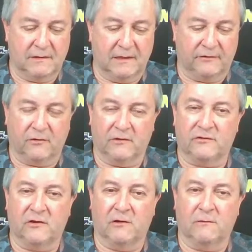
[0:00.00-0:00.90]
That's
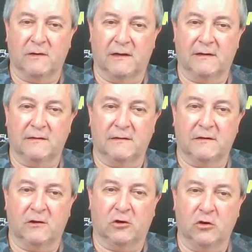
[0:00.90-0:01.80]
also
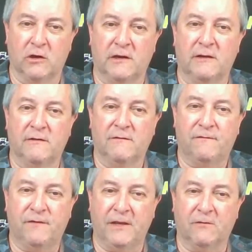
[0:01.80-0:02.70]
a good
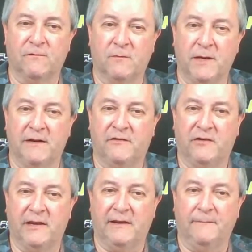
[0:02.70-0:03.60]
feel for me to
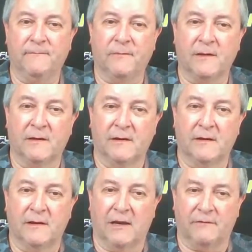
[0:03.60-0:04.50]
see,
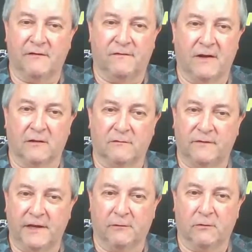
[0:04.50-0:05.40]
having followed
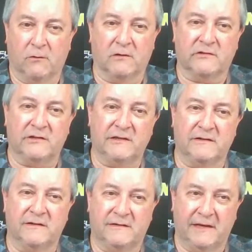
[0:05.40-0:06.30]
Vieira all
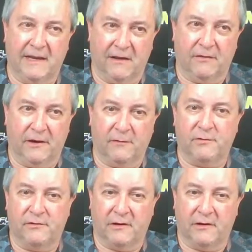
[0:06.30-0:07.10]
season, to see how they're